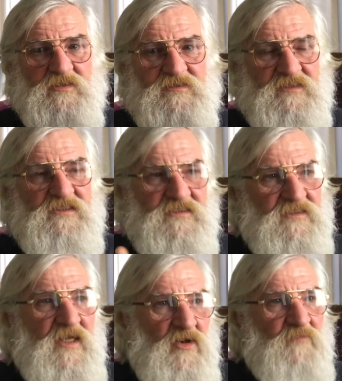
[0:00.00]
getting the
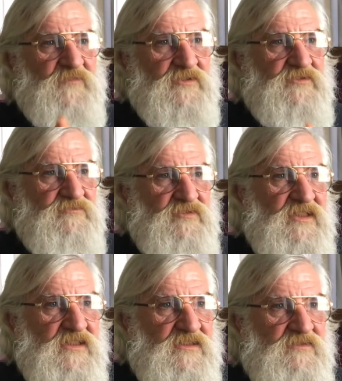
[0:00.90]
help that you
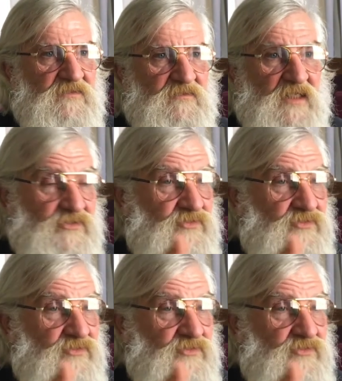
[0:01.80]
need and you